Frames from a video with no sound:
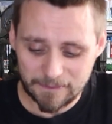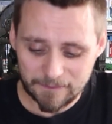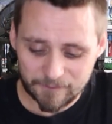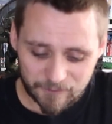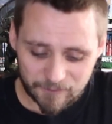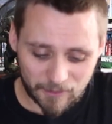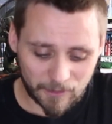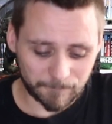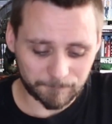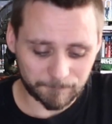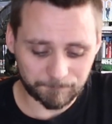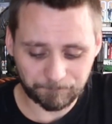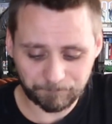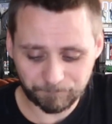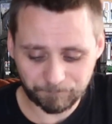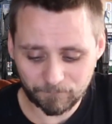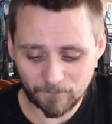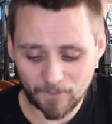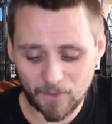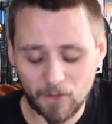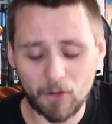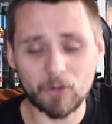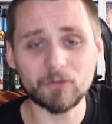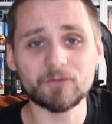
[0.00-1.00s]
So,
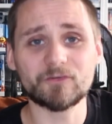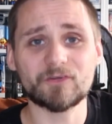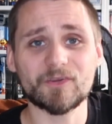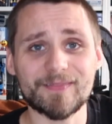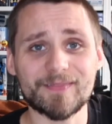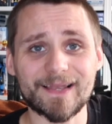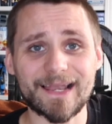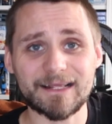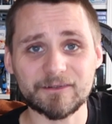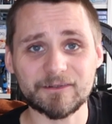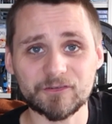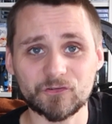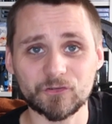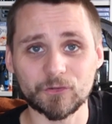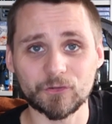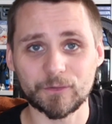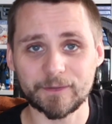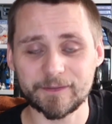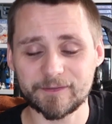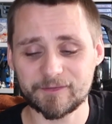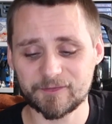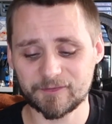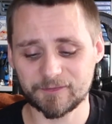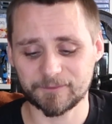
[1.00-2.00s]
on to the last
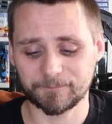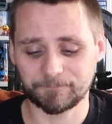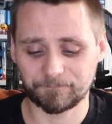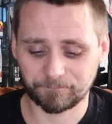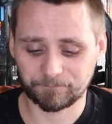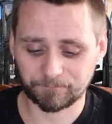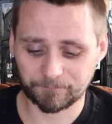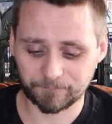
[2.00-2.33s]
choice.